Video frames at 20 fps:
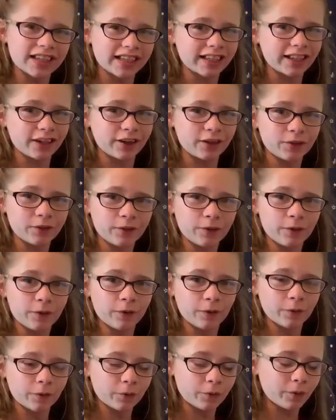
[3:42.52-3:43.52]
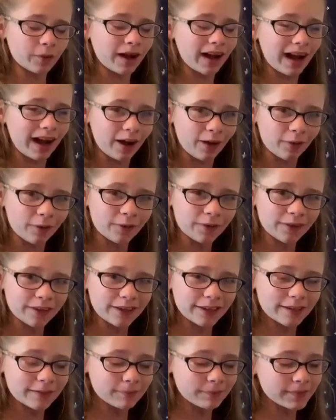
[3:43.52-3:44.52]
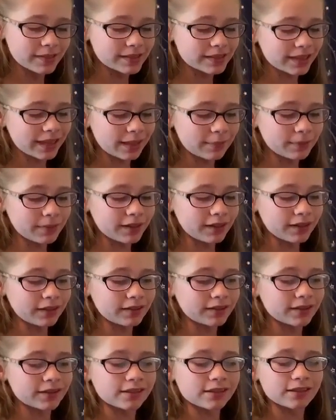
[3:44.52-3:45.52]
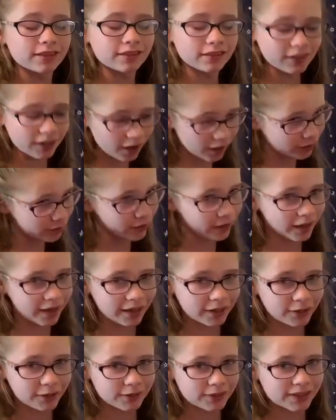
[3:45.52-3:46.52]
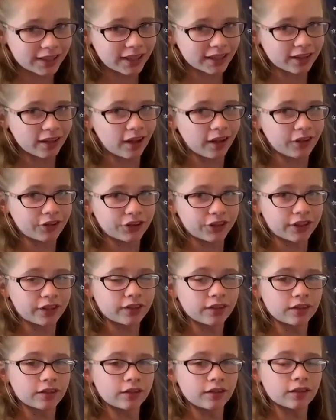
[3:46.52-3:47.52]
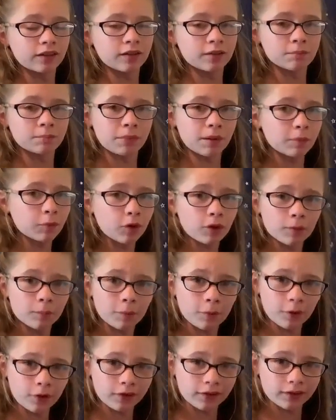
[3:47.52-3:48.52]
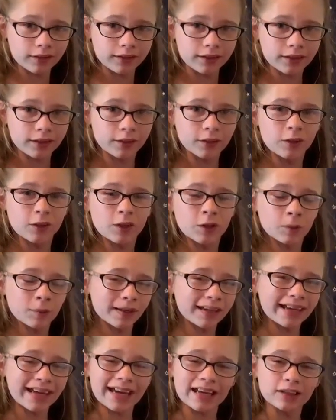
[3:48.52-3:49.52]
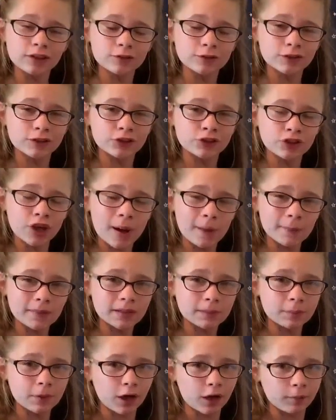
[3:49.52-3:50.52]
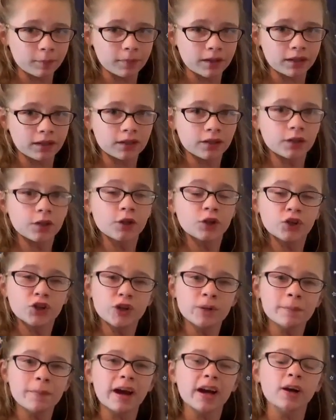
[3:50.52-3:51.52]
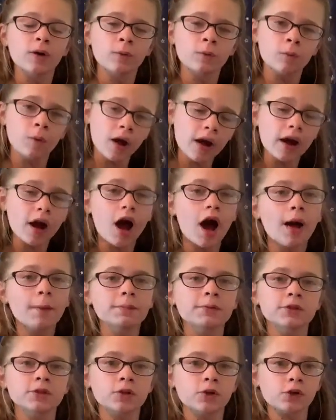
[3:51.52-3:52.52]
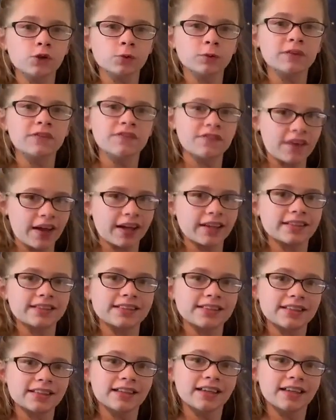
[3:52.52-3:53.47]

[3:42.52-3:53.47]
video. Wow, Miss Amy does not know how to use technology. But more importantly, we can't lose the drama department, no matter what obstacles we face.